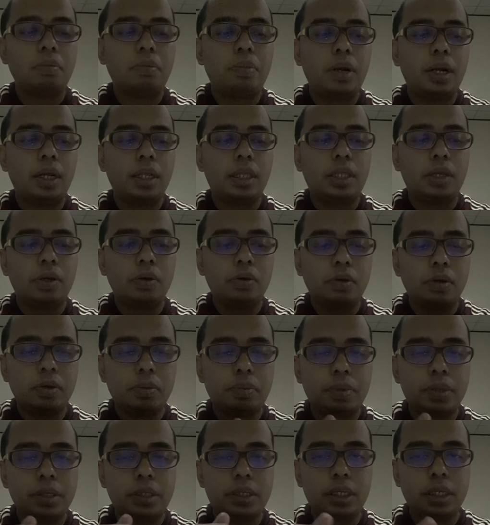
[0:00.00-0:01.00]
Plateau is
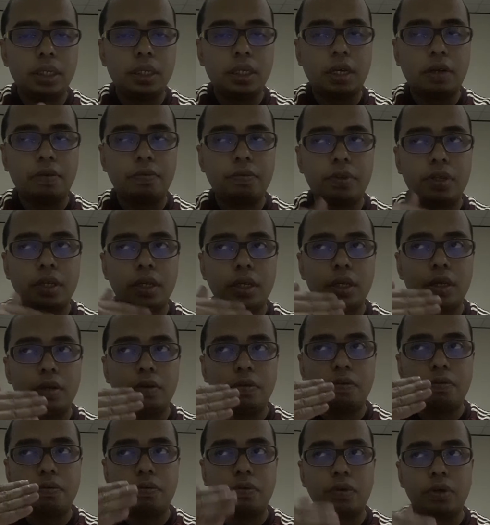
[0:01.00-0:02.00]
persistent
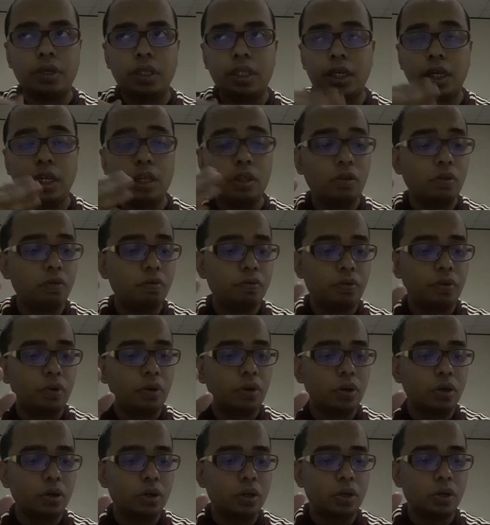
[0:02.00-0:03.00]
after 3 to
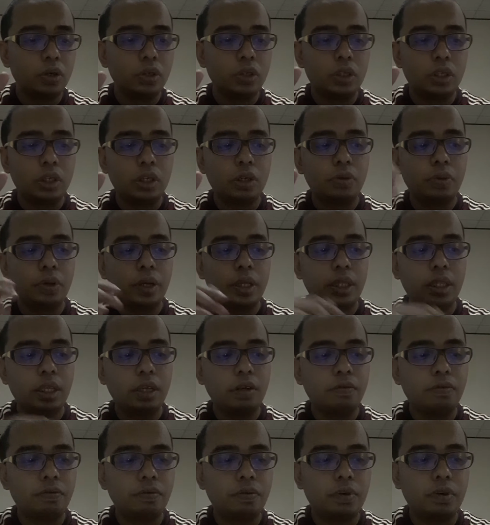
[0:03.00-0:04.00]
4
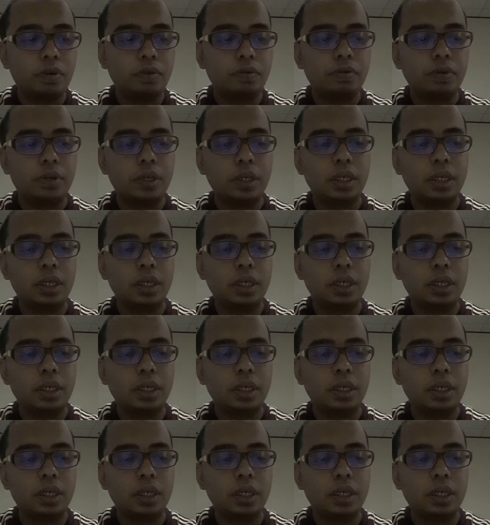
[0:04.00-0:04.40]
consecutive of